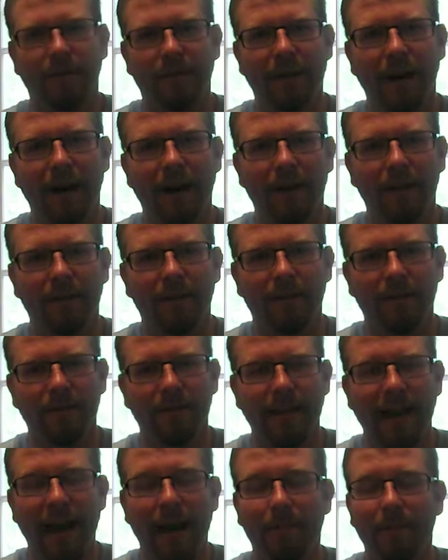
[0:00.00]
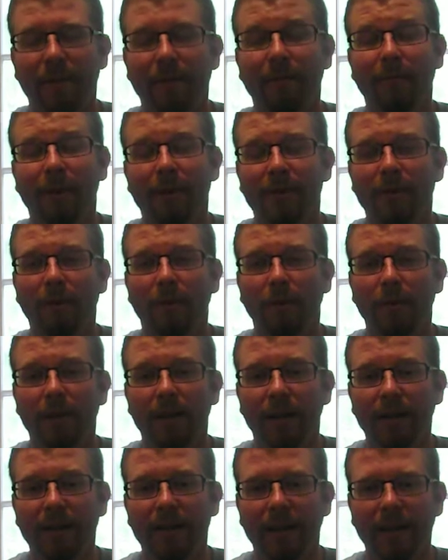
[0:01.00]
tap an original old
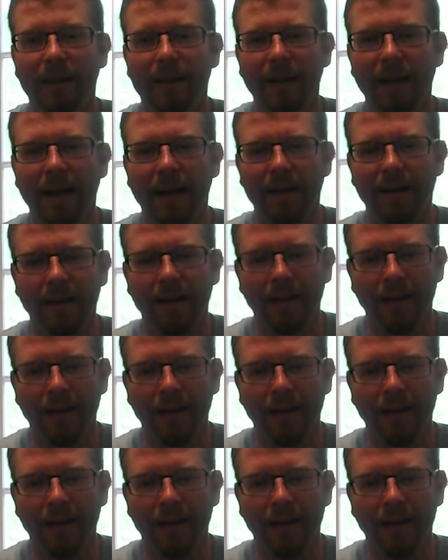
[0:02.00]
gun like that.